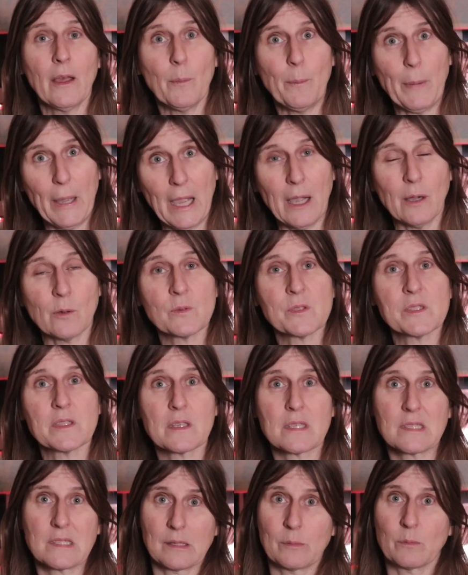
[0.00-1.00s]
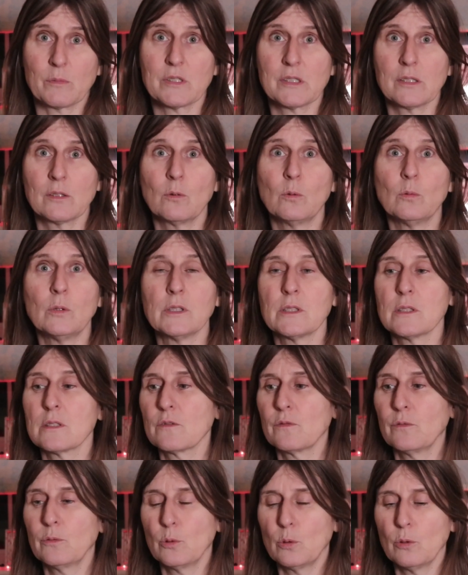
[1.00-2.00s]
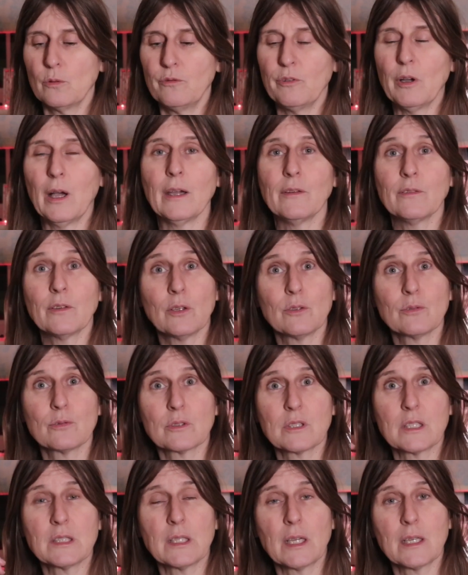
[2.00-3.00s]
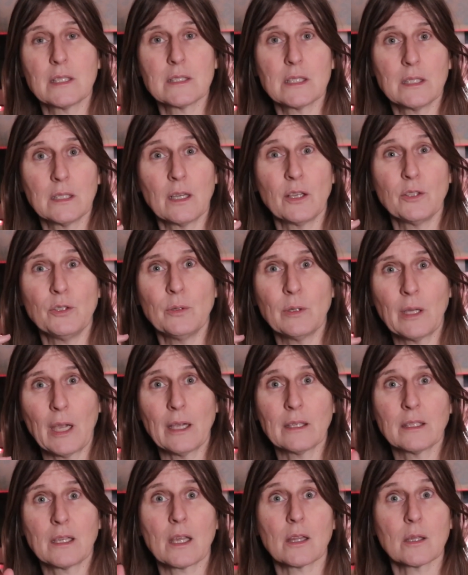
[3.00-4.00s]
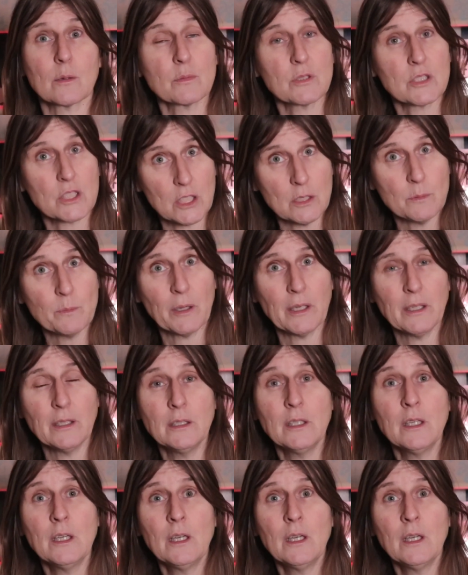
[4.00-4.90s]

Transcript: The Samsung ones for £599. You can get them cheaper.